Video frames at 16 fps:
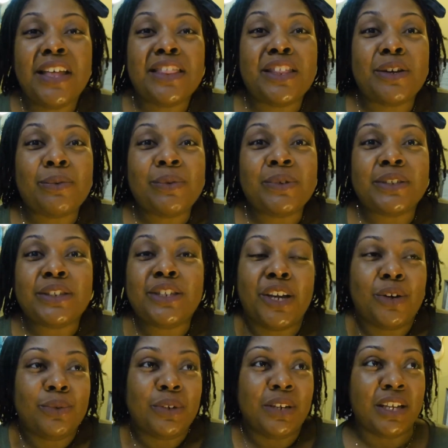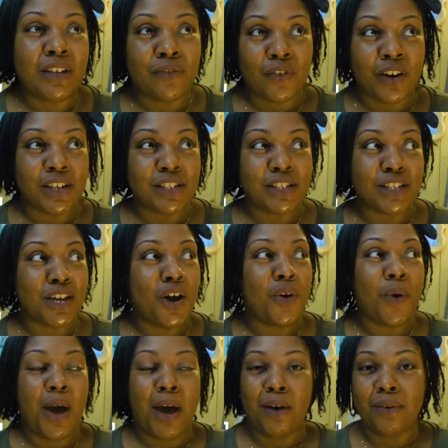there was no need for us to
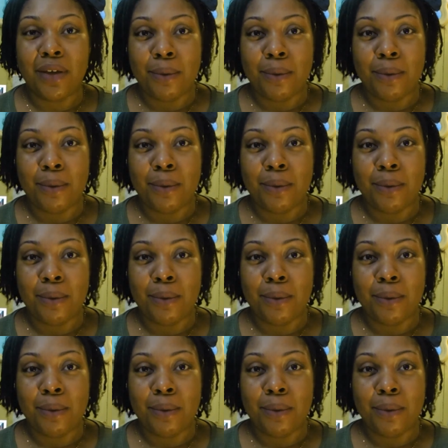go out